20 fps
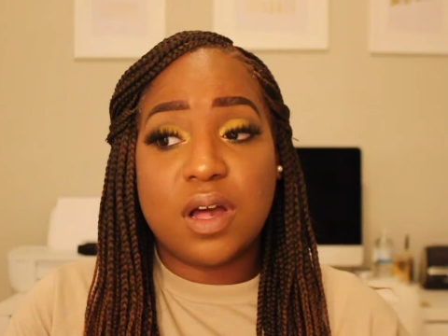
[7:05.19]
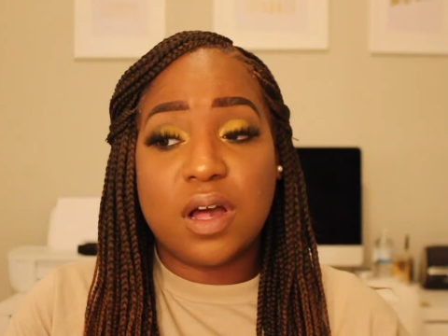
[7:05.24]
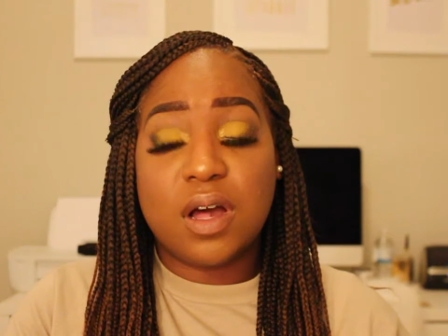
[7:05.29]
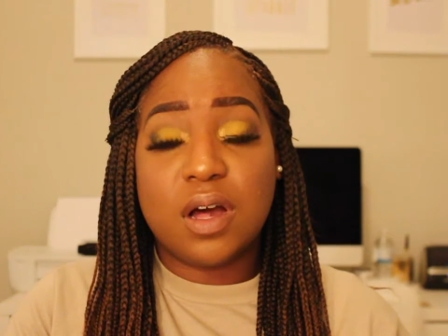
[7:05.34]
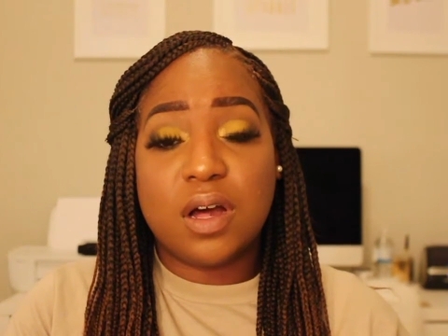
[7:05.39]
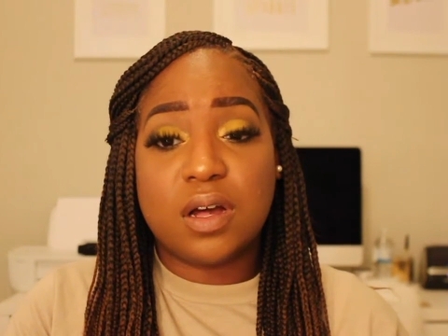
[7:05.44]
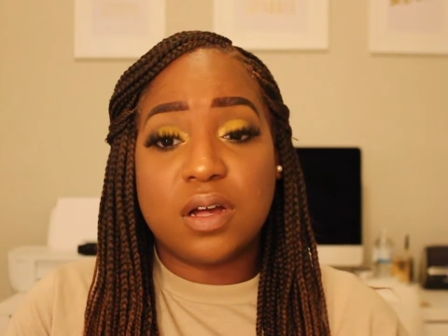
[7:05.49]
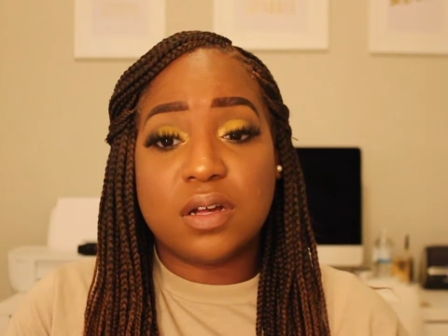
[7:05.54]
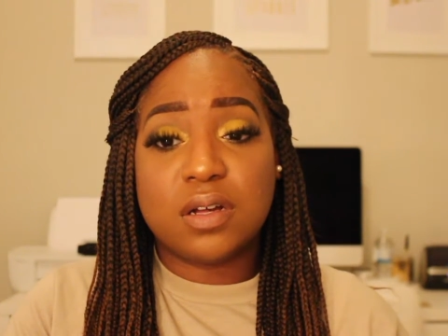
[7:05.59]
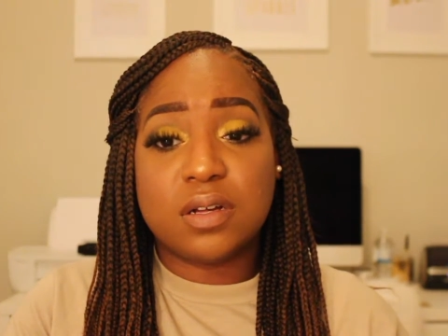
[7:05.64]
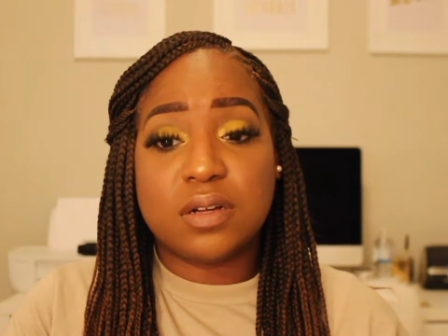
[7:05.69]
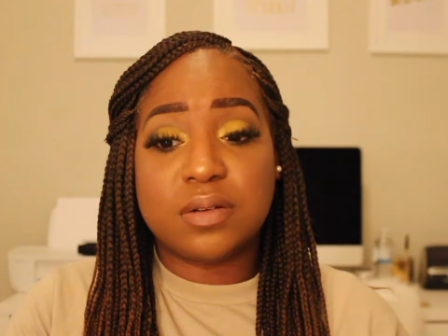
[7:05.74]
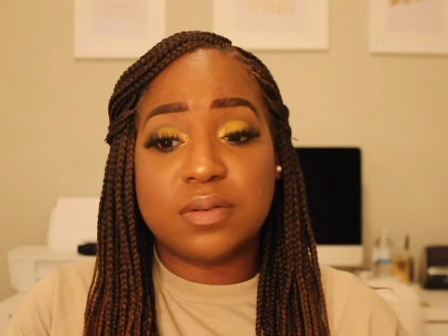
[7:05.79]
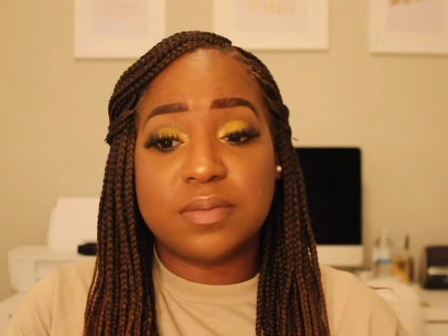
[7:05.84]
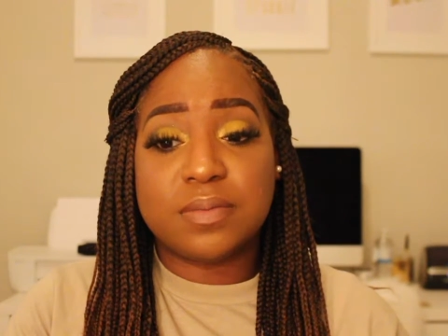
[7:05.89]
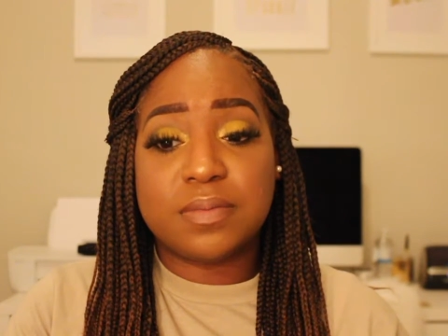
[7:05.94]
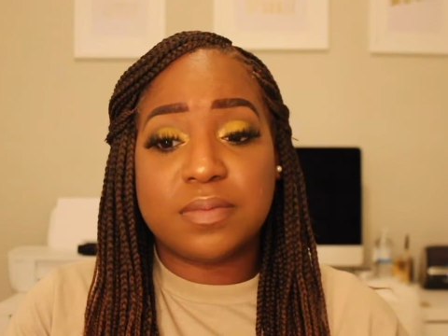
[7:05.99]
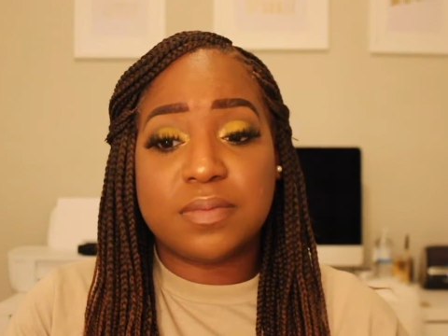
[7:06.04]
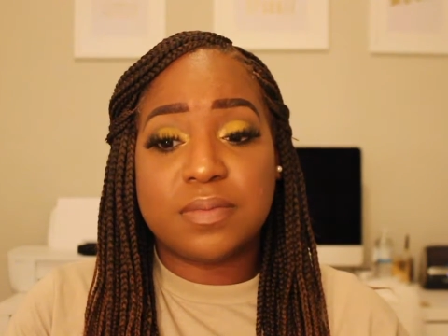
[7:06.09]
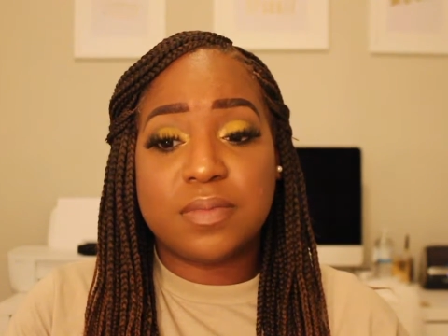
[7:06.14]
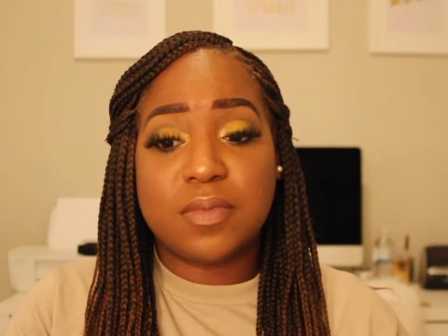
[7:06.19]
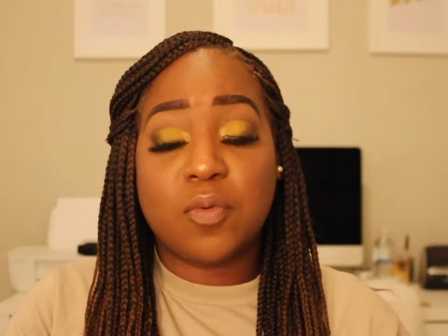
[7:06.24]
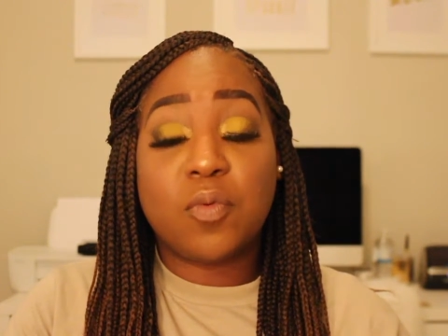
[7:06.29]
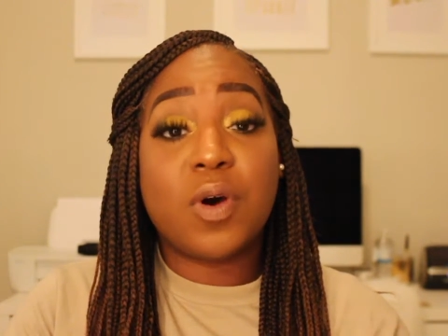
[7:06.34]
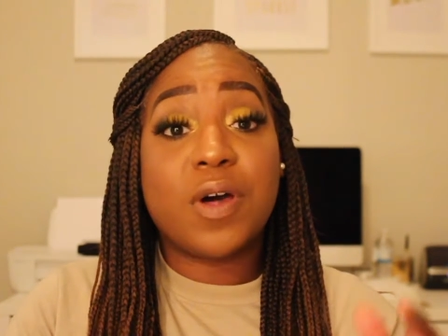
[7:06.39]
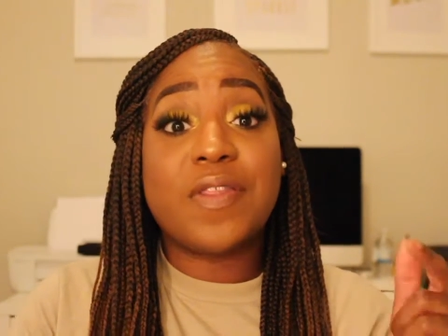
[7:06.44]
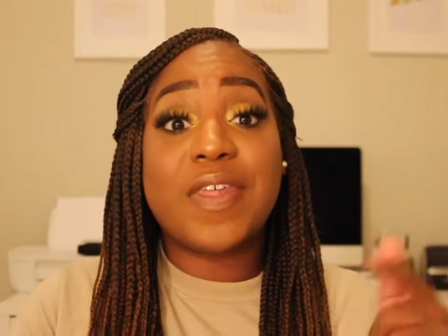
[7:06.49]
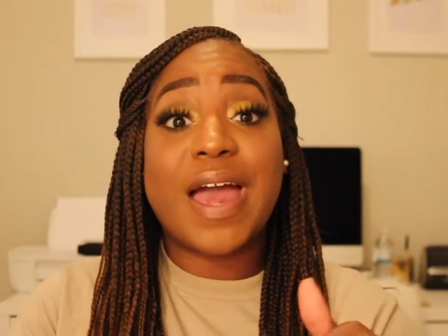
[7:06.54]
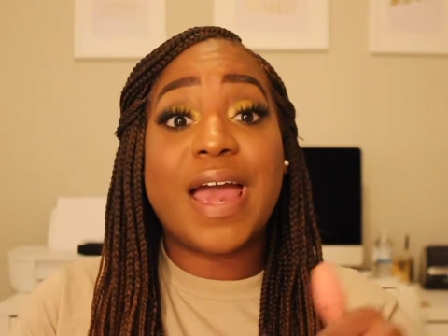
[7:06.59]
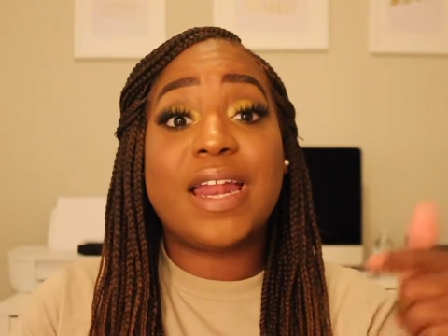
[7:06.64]
well,
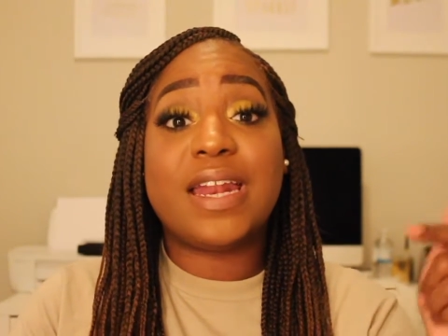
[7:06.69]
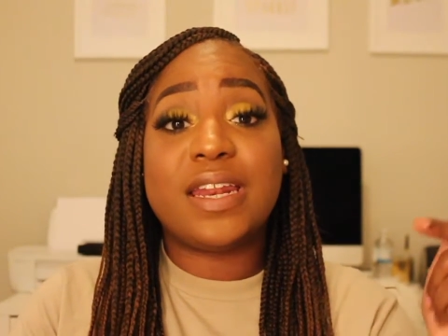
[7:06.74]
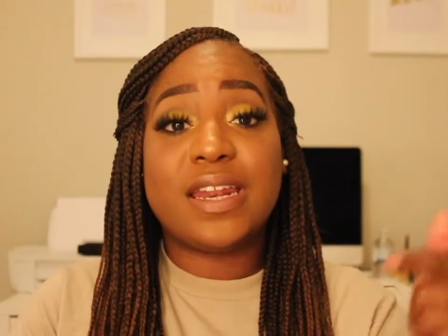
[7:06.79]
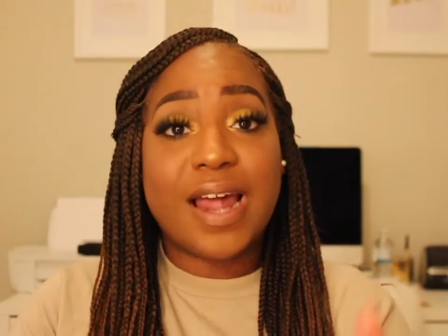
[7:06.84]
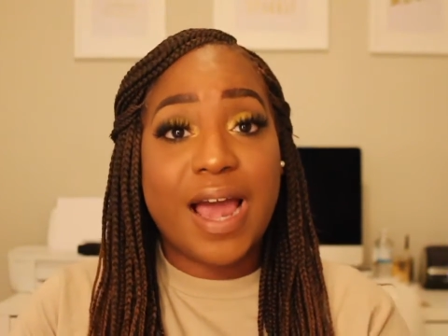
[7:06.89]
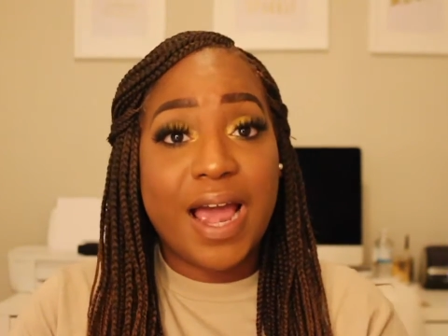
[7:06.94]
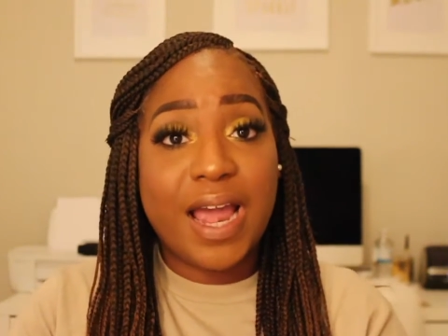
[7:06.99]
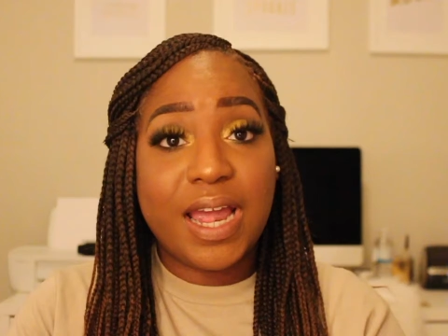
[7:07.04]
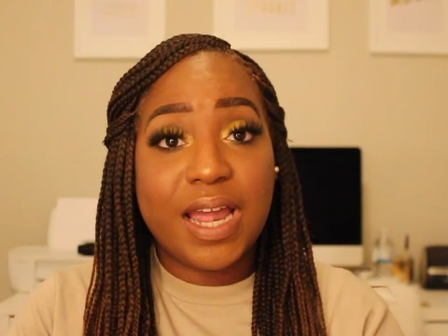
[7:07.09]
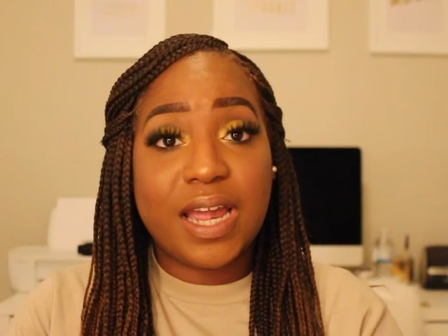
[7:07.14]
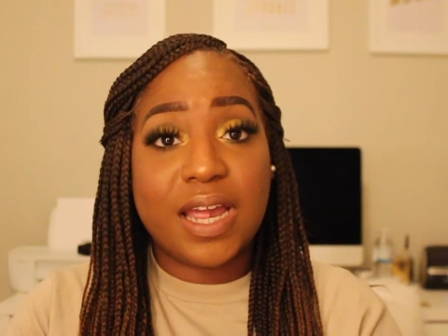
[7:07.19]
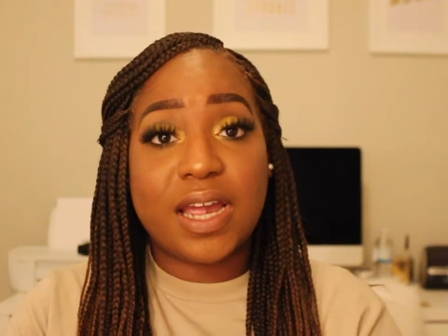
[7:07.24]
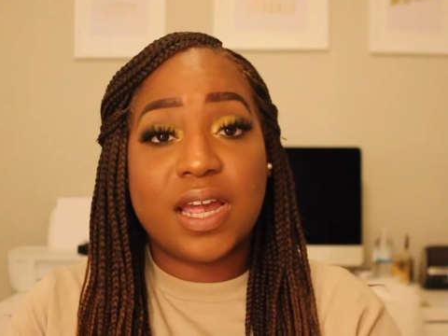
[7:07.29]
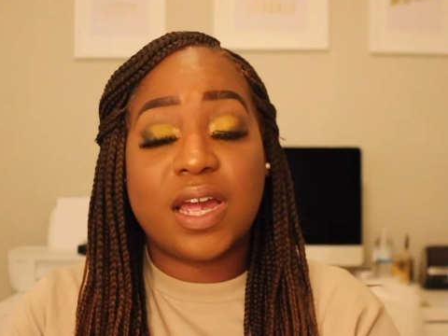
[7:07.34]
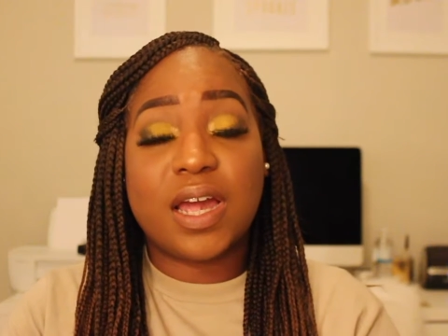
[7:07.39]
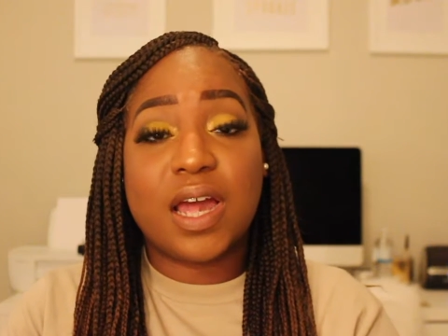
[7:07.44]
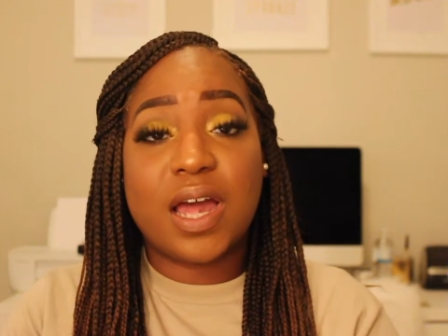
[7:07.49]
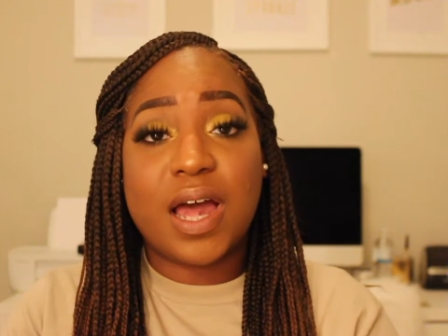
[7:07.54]
that night,